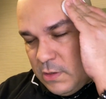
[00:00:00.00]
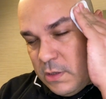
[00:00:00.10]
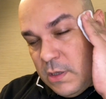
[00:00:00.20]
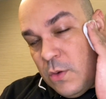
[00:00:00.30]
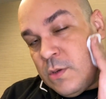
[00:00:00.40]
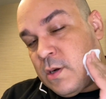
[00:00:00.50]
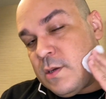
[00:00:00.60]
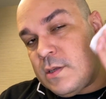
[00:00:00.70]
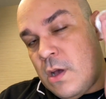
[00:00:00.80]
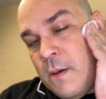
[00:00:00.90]

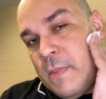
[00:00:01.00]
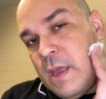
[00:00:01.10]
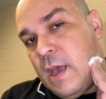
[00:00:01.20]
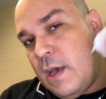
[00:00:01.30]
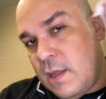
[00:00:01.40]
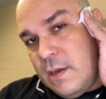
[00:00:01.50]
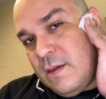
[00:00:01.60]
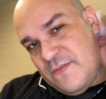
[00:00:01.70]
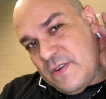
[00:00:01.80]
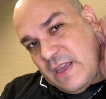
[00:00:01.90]
toners on my head.
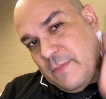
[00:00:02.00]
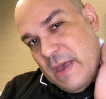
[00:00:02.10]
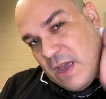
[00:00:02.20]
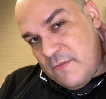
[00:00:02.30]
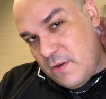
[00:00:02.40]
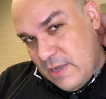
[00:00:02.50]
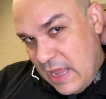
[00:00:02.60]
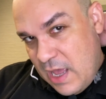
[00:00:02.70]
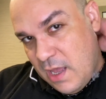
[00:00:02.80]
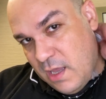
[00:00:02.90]
Forget the back of your
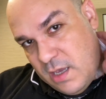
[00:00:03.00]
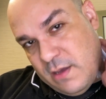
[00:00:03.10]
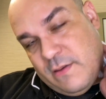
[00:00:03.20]
neck.